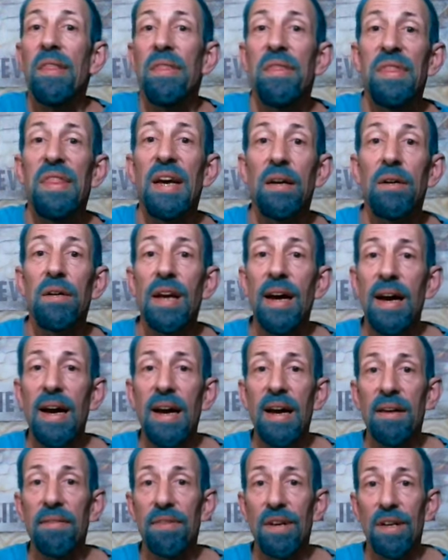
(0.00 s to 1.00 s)
There you
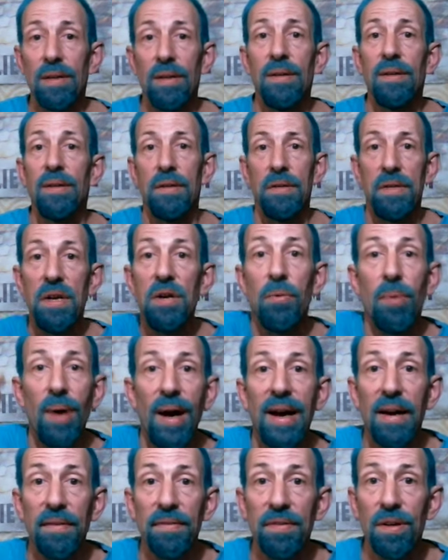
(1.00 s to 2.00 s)
have it. You
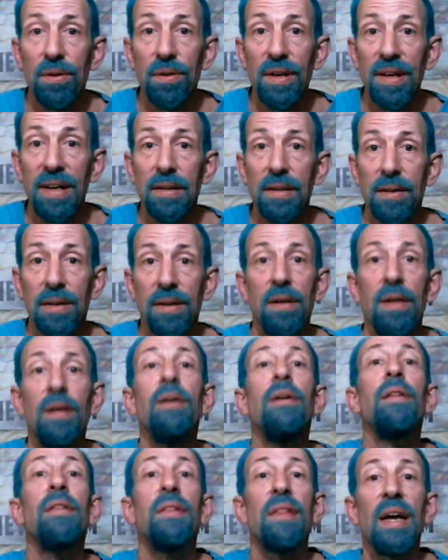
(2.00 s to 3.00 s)
have your healing.
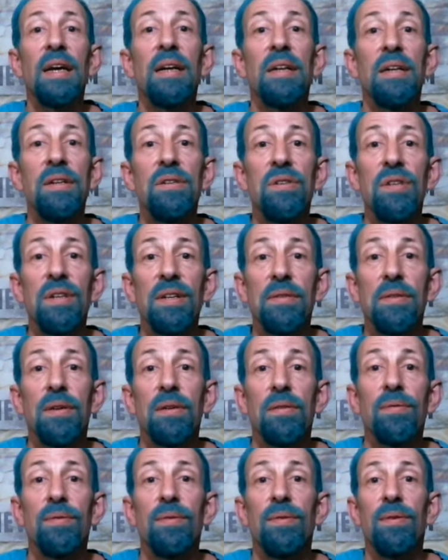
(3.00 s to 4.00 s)
Thank you,
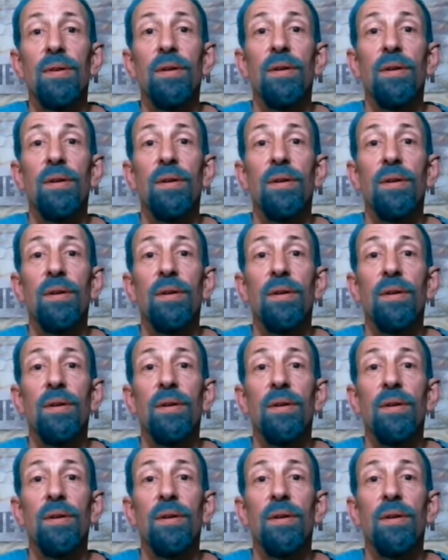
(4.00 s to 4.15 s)
Jesus.